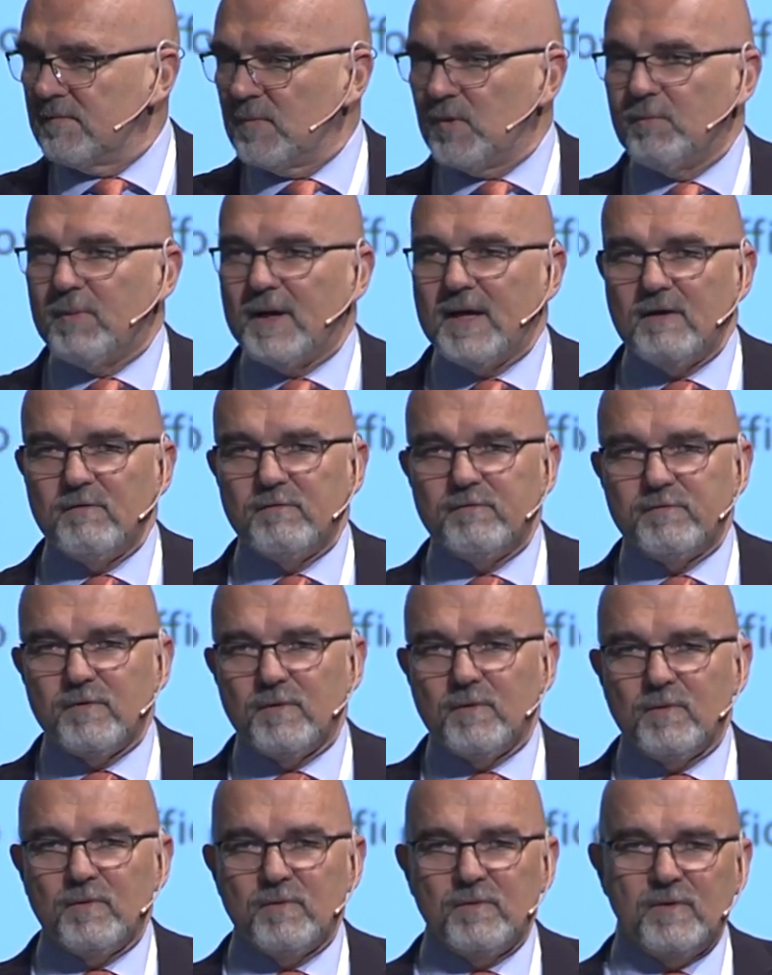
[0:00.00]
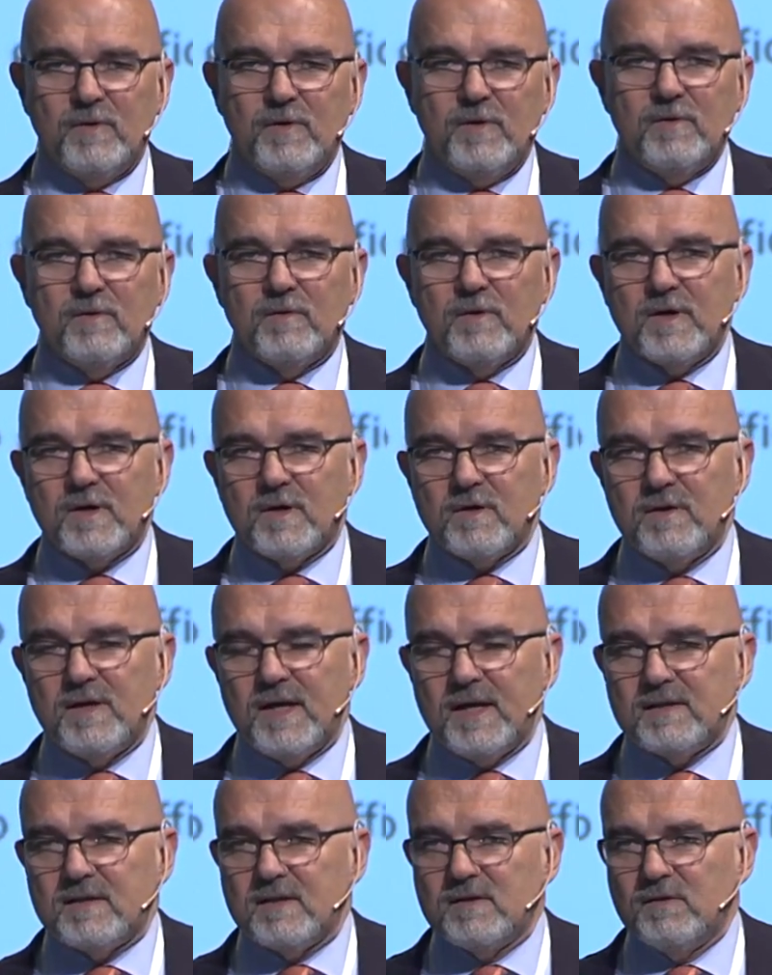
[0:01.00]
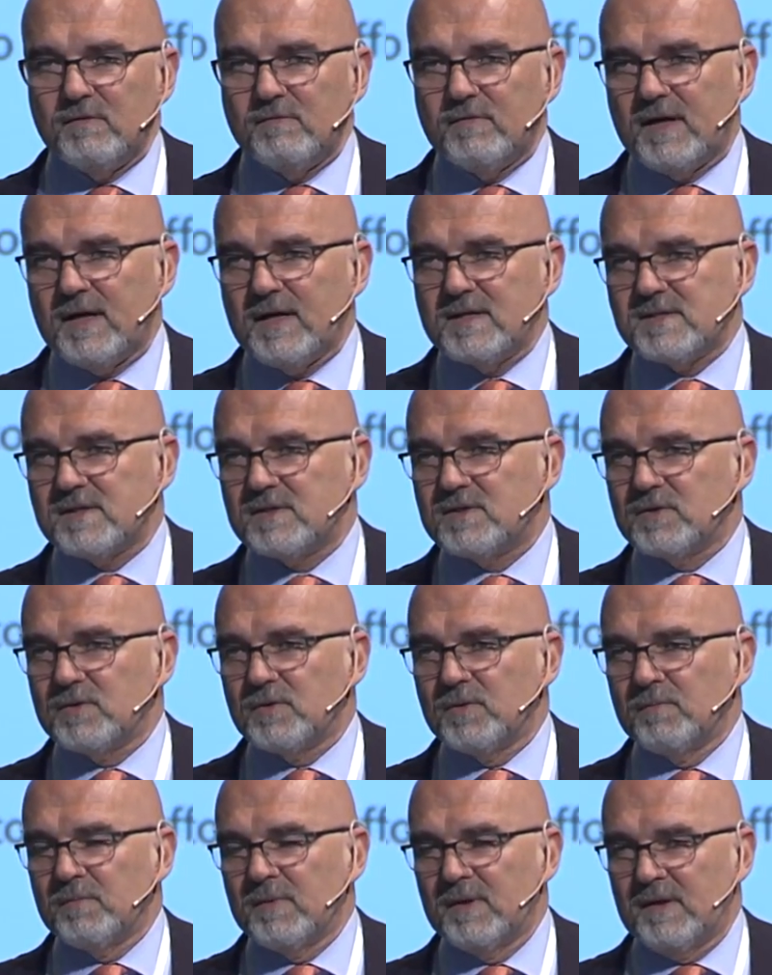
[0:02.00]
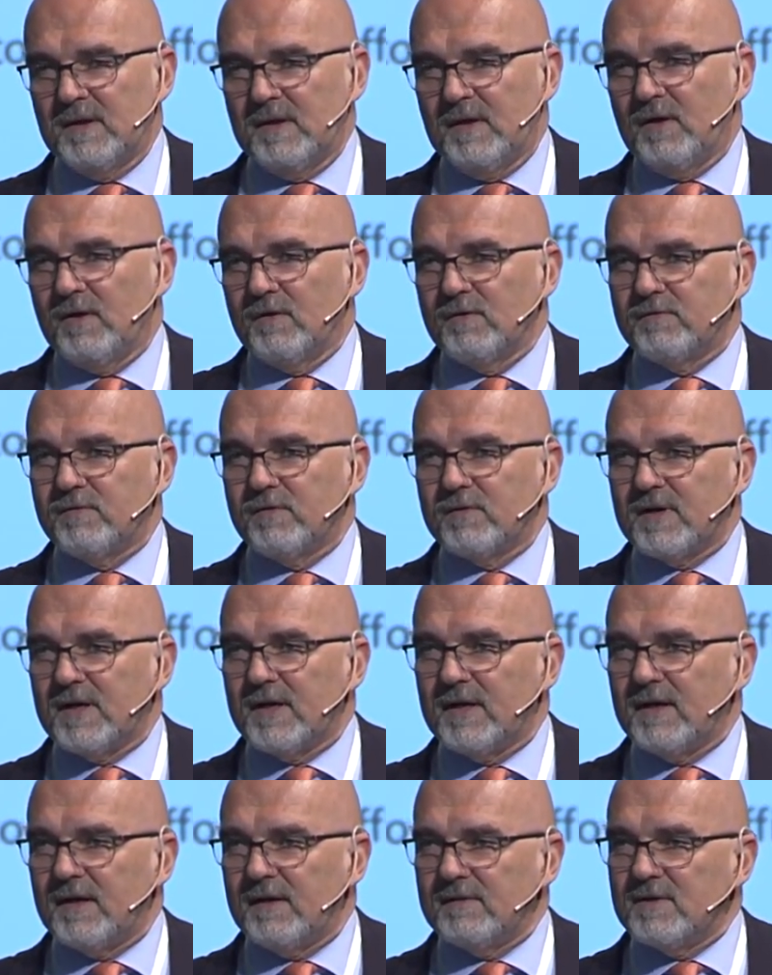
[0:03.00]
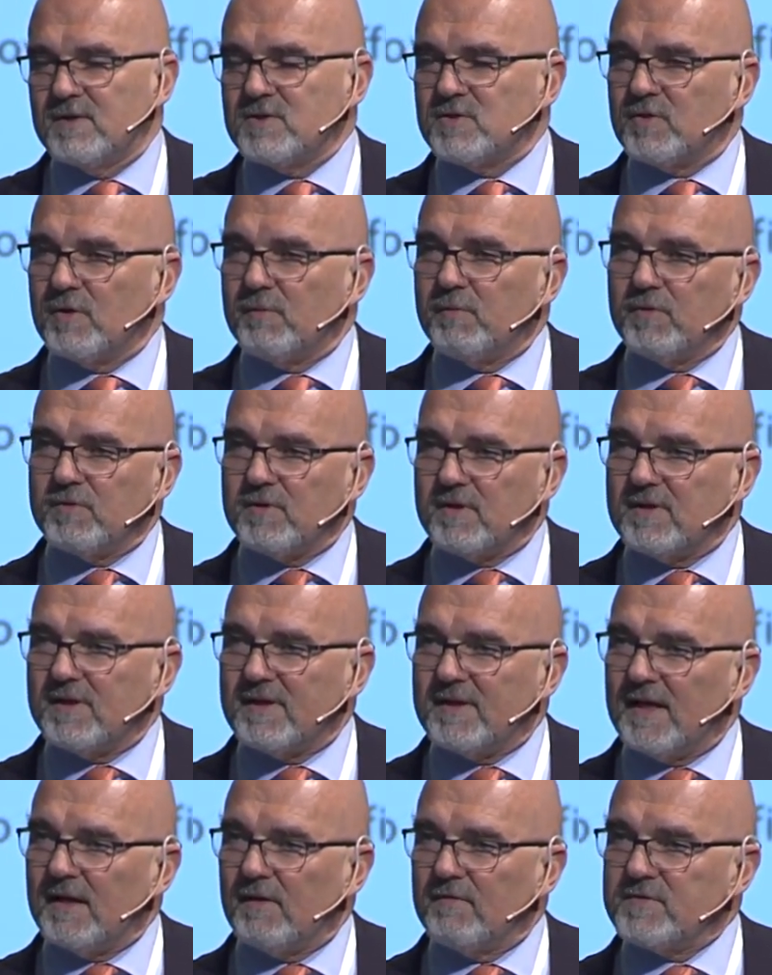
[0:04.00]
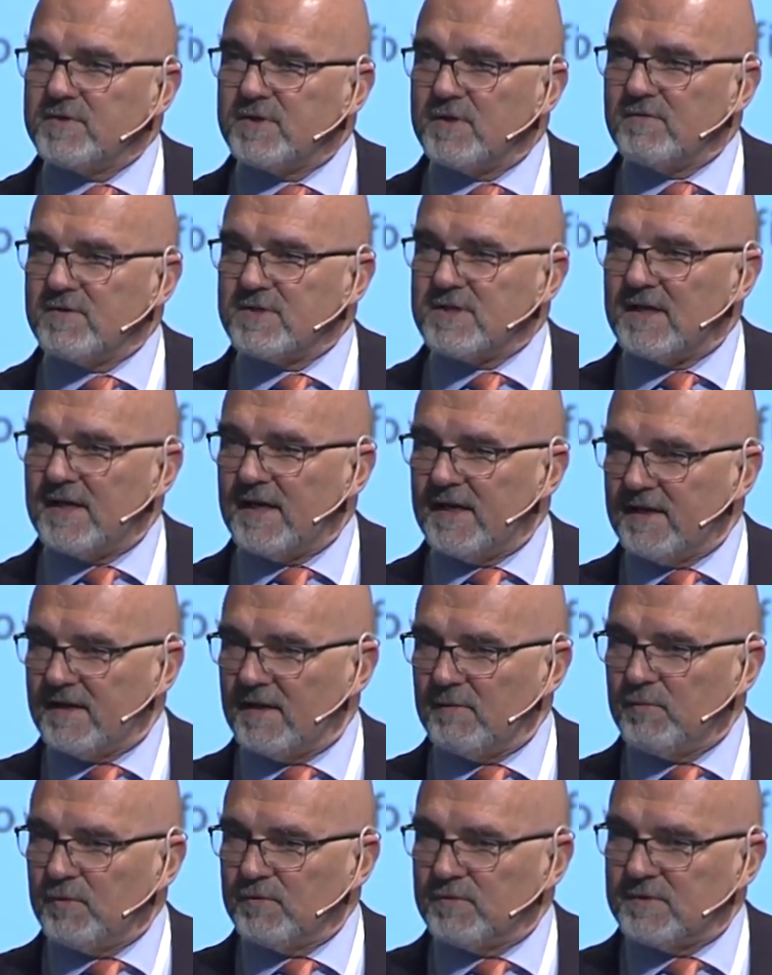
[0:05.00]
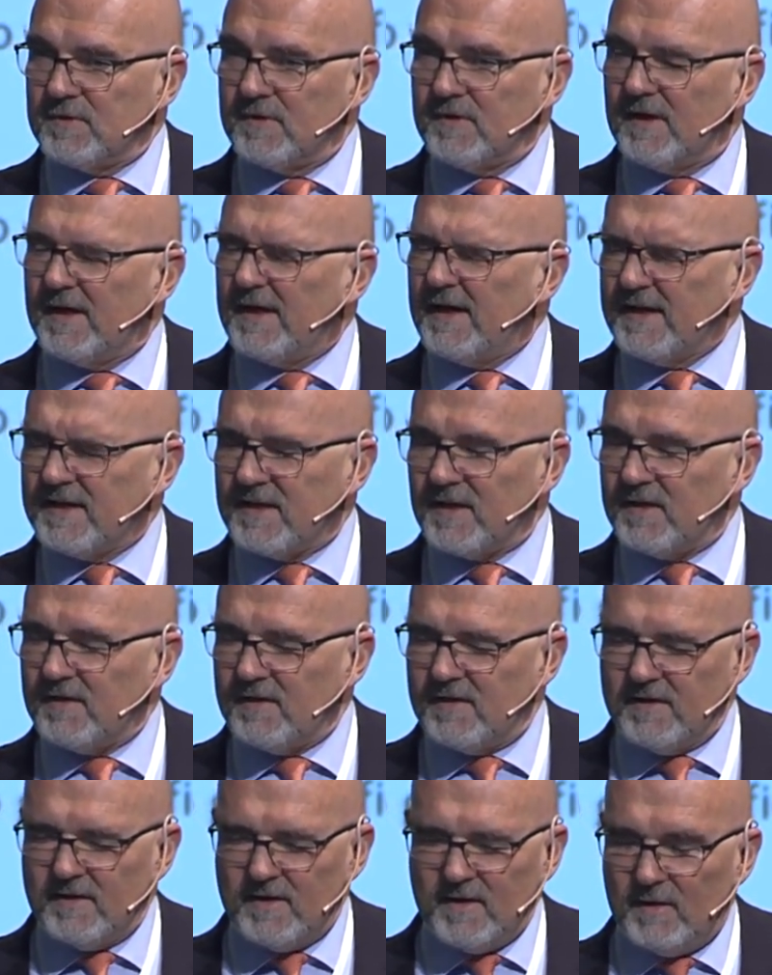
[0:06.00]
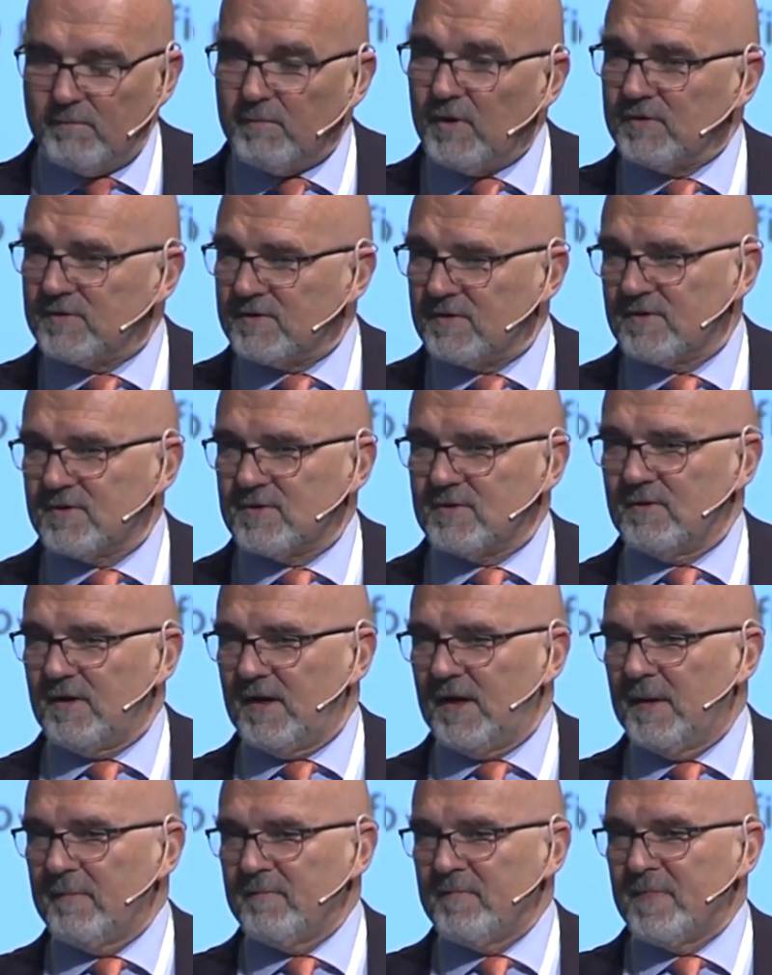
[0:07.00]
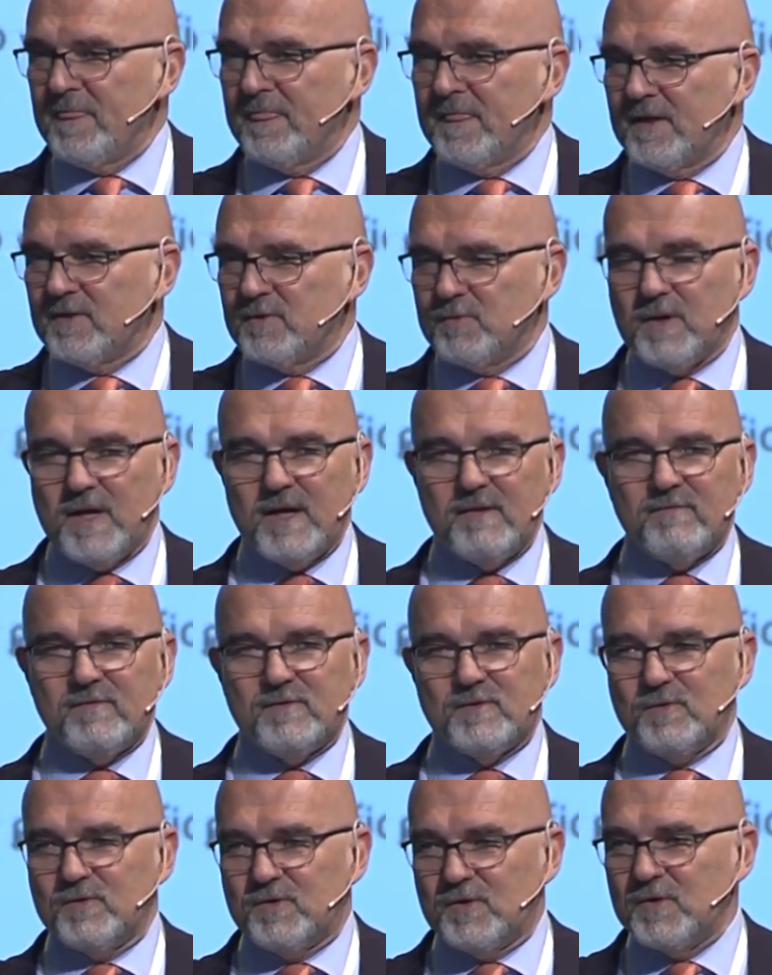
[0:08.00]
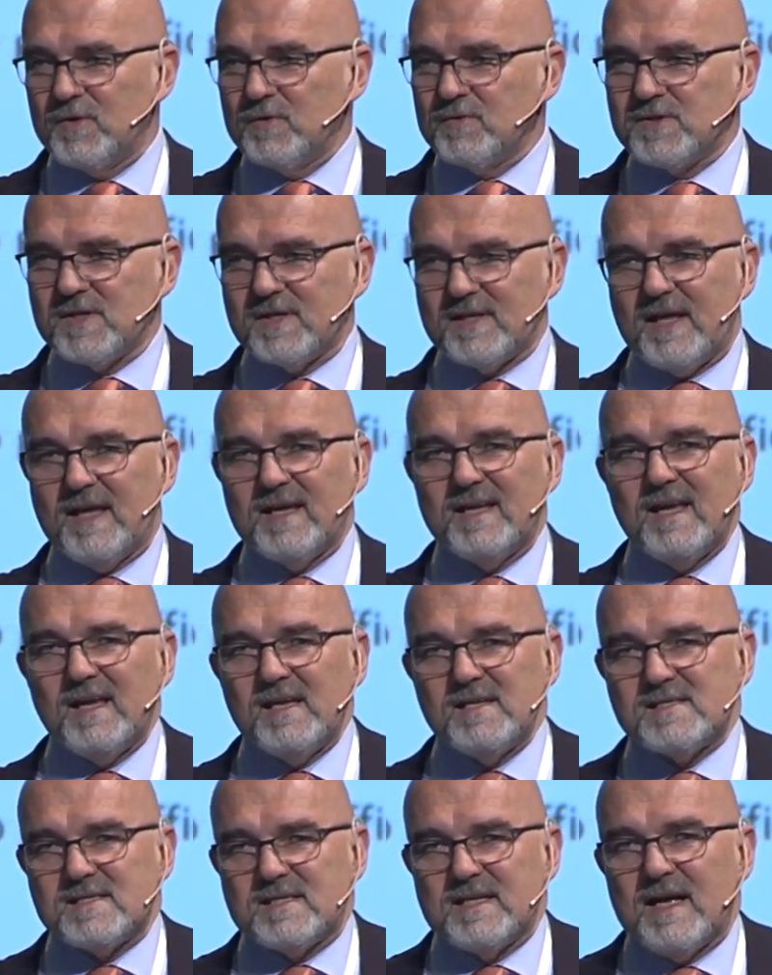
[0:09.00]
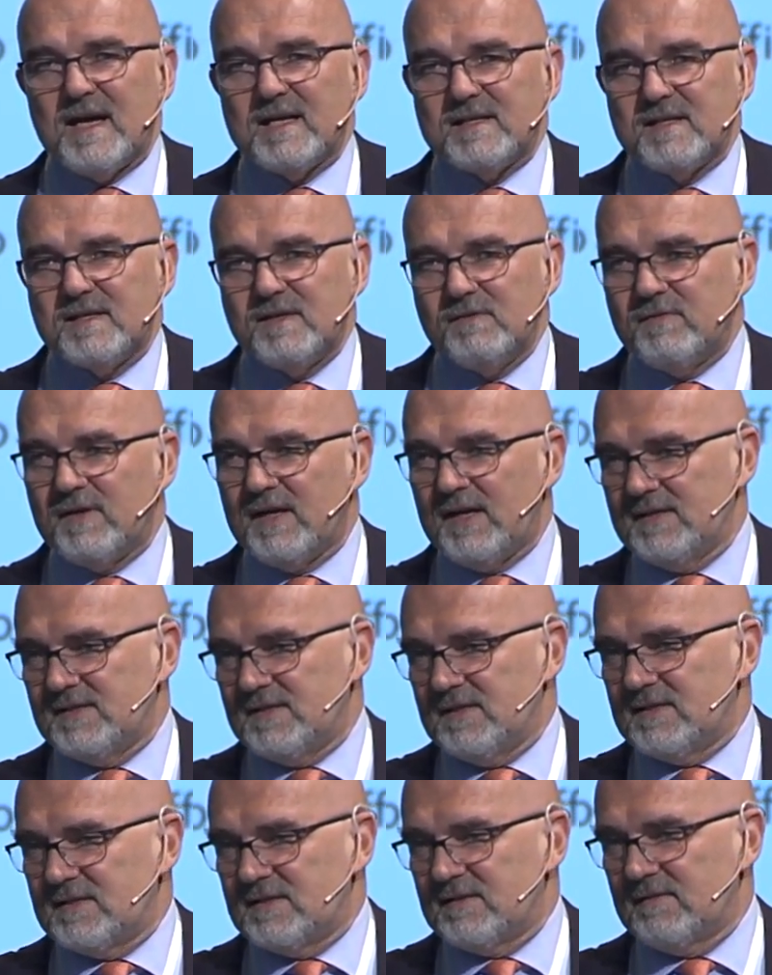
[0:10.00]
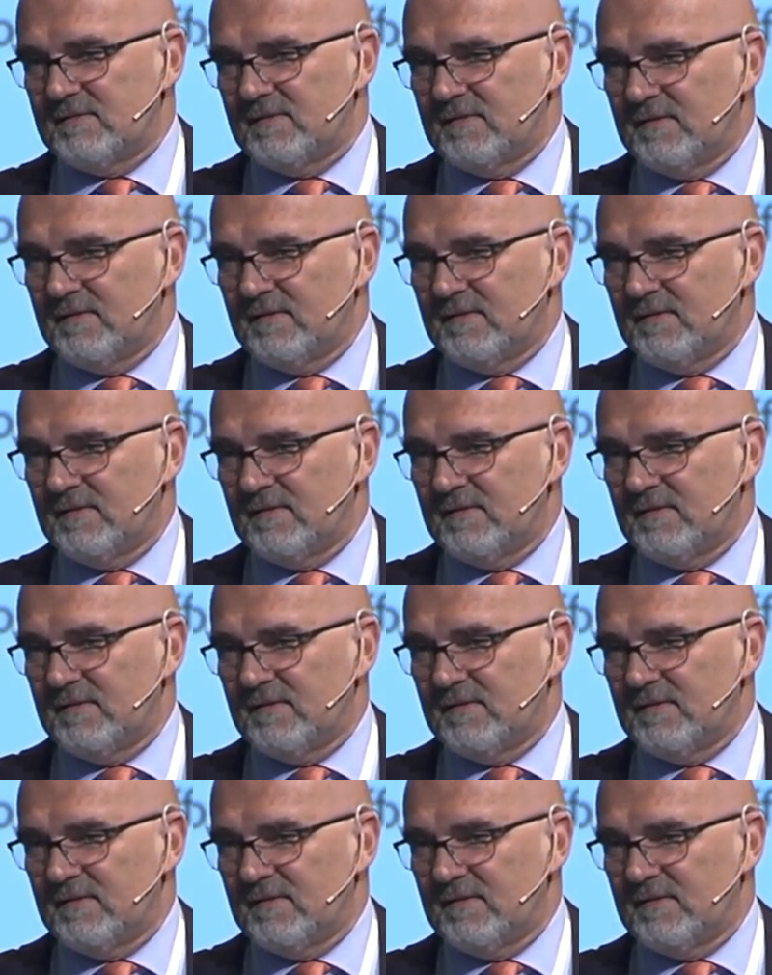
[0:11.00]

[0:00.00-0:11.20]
mobile phone, your connected device at home for a distributed denial of service, like a boot, uh, like a, a, bot, sorry, to, have, to, to use it against other devices.